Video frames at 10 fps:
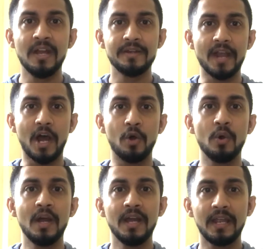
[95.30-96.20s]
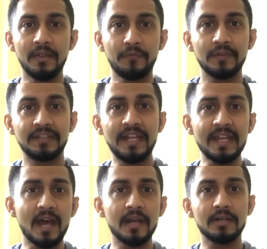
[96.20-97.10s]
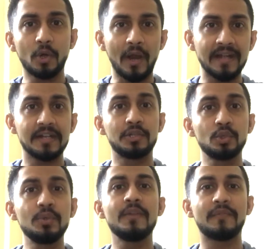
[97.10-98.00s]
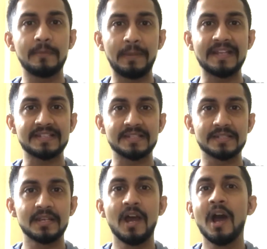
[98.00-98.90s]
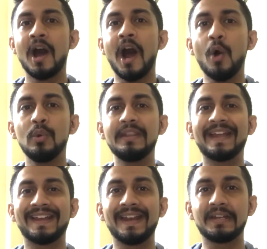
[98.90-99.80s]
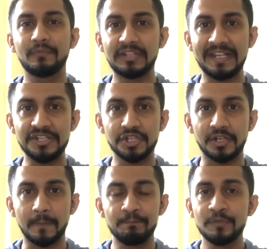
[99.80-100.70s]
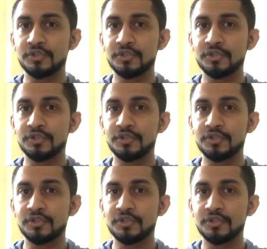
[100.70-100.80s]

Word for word: Now, if they are at two different places, how will they connect with each other?